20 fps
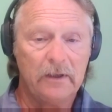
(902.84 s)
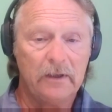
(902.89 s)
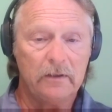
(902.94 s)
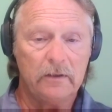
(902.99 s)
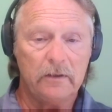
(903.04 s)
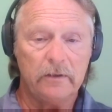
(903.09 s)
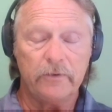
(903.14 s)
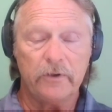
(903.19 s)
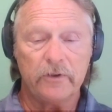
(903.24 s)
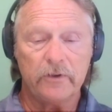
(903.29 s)

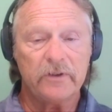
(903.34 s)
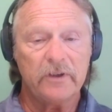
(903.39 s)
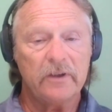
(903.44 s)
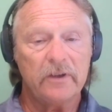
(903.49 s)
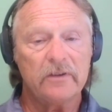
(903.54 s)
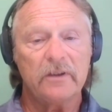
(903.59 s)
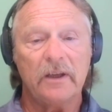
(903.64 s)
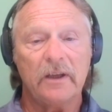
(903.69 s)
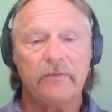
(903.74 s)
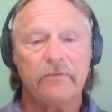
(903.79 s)
Diversity
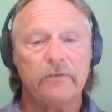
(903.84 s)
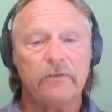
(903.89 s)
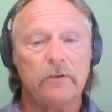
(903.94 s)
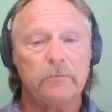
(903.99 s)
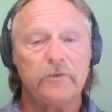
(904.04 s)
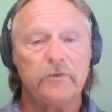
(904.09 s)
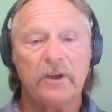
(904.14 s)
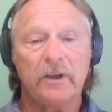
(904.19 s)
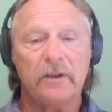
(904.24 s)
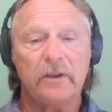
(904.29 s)
is not
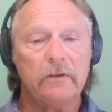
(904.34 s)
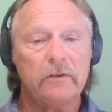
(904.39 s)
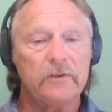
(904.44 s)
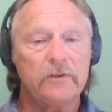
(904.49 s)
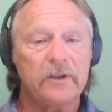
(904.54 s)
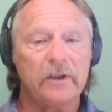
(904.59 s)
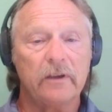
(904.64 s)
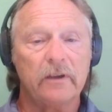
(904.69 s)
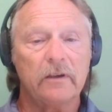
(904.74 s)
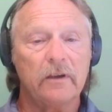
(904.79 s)
from gender,
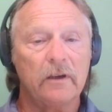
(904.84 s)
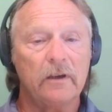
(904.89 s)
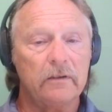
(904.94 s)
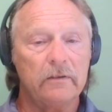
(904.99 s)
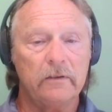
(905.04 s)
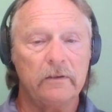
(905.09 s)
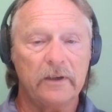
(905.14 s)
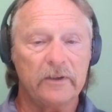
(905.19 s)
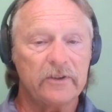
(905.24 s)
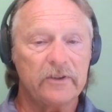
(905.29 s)
skin
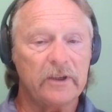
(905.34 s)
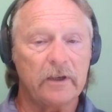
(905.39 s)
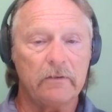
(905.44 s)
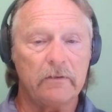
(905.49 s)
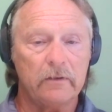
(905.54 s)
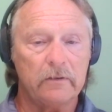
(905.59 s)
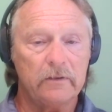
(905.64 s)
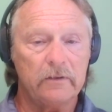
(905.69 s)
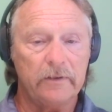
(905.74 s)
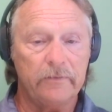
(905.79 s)
color,
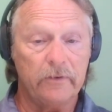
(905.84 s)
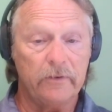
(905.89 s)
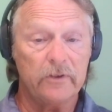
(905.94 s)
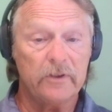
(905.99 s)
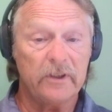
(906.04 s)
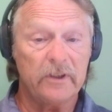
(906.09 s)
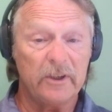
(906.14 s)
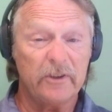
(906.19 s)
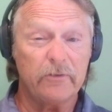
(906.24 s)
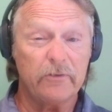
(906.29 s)
etc.
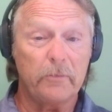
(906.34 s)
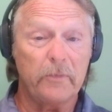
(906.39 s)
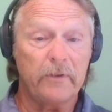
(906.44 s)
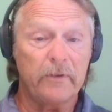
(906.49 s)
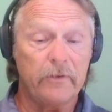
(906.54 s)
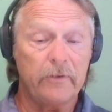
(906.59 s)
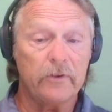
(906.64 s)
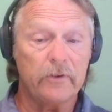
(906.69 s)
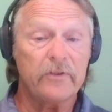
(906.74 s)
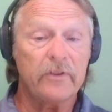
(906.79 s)
Diversity is from
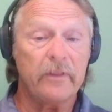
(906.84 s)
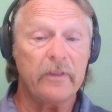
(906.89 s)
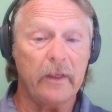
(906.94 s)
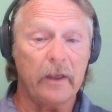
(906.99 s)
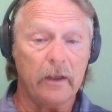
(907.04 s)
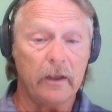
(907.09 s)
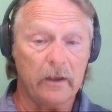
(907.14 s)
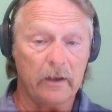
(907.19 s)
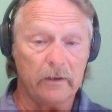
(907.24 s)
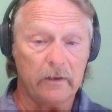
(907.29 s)
diverse
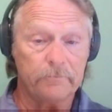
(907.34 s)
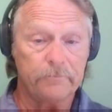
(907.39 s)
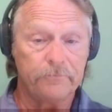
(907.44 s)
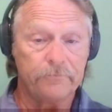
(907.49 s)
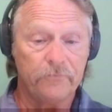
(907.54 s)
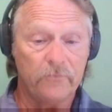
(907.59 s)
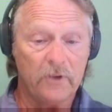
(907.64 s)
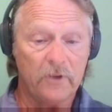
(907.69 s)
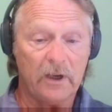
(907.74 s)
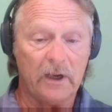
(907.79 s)
thinking,
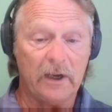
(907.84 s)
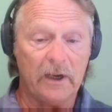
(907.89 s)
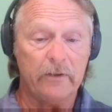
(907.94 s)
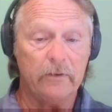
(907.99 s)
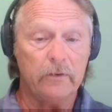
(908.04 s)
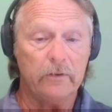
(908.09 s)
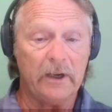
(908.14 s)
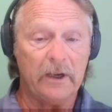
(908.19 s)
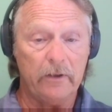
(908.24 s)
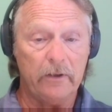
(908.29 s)
how
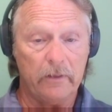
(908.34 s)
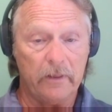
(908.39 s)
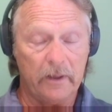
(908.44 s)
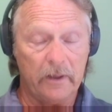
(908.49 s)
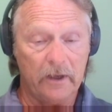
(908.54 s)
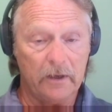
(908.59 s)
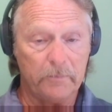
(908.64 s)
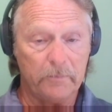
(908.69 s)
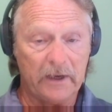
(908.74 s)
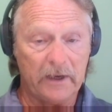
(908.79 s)
you
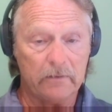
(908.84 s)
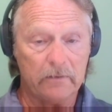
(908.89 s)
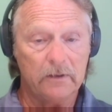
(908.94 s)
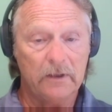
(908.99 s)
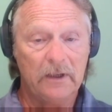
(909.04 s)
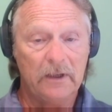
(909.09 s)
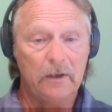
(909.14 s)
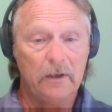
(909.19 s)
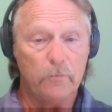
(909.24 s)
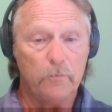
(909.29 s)
think about
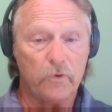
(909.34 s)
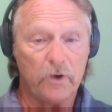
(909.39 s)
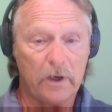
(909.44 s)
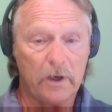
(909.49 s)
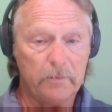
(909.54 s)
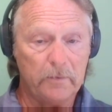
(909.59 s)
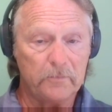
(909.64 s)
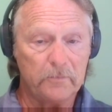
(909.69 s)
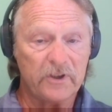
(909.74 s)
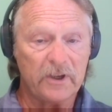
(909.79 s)

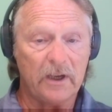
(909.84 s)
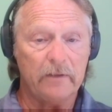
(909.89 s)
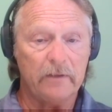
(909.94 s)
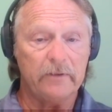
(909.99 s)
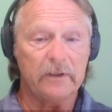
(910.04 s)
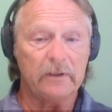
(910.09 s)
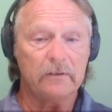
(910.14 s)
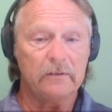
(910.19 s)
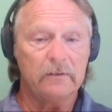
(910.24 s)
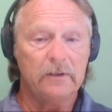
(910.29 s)
problem
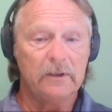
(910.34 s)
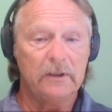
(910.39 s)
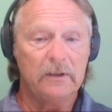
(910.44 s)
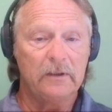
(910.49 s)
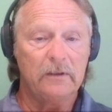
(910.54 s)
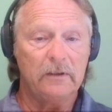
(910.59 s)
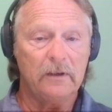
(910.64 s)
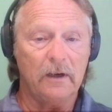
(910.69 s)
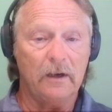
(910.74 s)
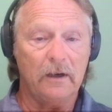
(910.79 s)
solving,
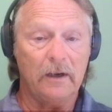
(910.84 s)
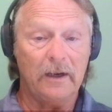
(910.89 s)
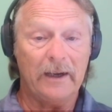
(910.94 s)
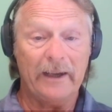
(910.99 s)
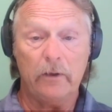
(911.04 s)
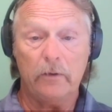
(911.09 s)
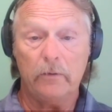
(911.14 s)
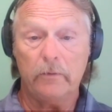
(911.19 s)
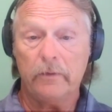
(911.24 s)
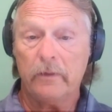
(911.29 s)
how
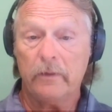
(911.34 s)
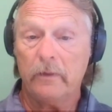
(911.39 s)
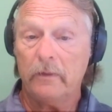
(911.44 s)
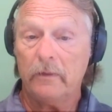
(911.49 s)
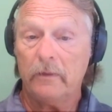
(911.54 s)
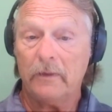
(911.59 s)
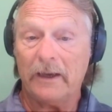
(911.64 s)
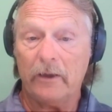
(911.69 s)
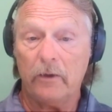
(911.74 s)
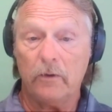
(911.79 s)
you
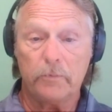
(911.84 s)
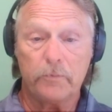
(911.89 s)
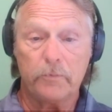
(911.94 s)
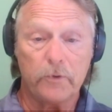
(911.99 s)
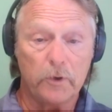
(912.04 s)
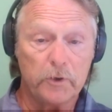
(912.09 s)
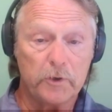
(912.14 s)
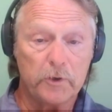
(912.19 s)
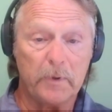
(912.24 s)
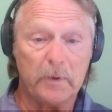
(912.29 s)

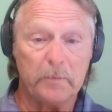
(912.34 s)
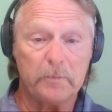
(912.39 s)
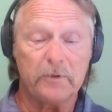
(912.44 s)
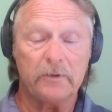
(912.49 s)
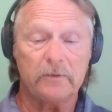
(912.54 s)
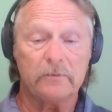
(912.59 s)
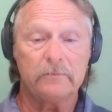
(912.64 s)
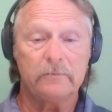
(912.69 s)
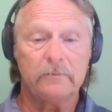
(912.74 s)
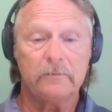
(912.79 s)
approach
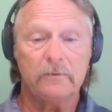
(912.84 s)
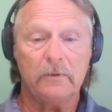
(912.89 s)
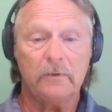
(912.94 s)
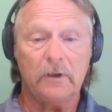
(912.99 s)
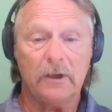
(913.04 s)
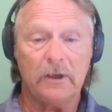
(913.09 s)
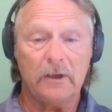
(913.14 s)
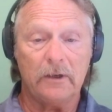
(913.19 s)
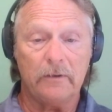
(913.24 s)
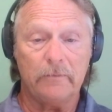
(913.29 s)
people,
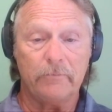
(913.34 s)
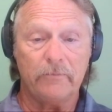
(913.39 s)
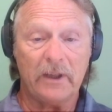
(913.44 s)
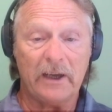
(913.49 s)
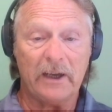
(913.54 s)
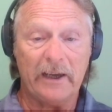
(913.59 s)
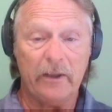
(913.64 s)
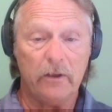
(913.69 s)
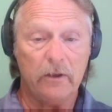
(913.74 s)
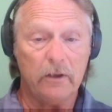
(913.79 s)

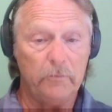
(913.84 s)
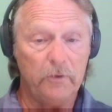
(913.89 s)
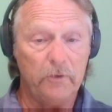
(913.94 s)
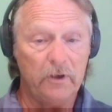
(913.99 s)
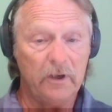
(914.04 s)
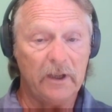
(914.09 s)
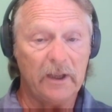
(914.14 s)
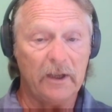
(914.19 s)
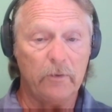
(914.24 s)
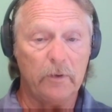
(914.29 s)
how you
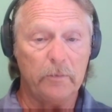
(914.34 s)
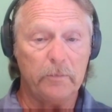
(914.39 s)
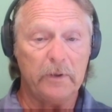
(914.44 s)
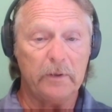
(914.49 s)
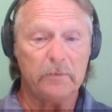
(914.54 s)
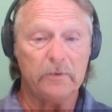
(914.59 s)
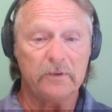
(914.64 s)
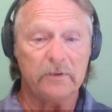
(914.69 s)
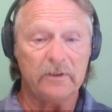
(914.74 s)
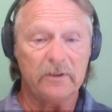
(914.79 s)
communicate with
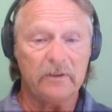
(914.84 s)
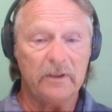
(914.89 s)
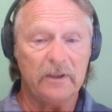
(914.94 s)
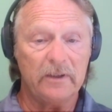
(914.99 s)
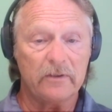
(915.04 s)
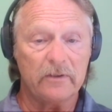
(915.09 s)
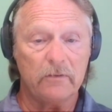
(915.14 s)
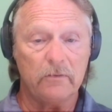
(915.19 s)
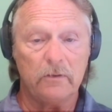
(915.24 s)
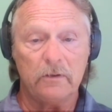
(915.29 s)
people.
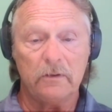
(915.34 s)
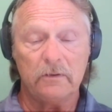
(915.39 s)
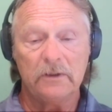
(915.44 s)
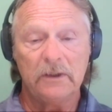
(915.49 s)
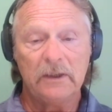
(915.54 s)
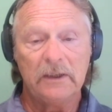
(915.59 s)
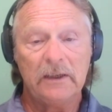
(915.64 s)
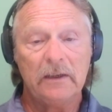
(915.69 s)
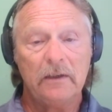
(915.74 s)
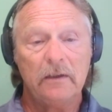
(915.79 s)
These are
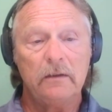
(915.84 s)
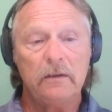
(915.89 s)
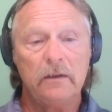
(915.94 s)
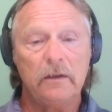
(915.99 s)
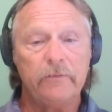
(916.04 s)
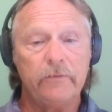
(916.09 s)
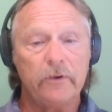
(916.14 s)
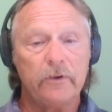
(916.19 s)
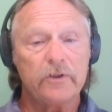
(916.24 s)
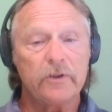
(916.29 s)
all
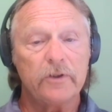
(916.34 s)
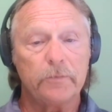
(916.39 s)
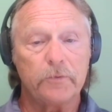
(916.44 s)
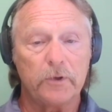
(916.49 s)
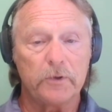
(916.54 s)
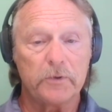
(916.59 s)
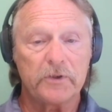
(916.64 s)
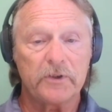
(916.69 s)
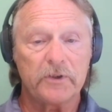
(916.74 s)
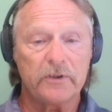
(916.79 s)
diverse
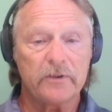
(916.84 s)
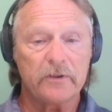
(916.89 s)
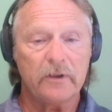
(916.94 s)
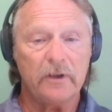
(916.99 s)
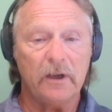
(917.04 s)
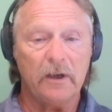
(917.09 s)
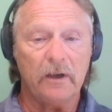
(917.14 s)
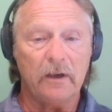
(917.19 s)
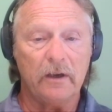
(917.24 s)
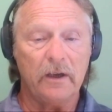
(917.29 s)
approaches
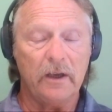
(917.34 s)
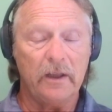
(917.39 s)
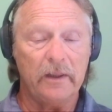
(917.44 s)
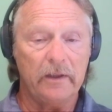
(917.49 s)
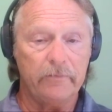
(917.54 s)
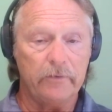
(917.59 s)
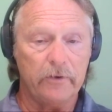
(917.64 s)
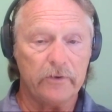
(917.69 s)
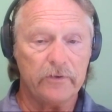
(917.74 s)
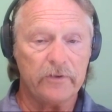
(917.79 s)
and
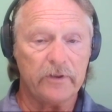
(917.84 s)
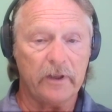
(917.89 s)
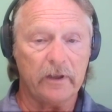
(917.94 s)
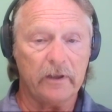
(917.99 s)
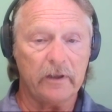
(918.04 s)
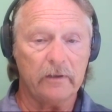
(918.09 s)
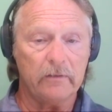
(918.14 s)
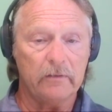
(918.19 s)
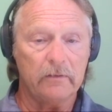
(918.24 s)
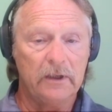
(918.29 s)
diverse thinking.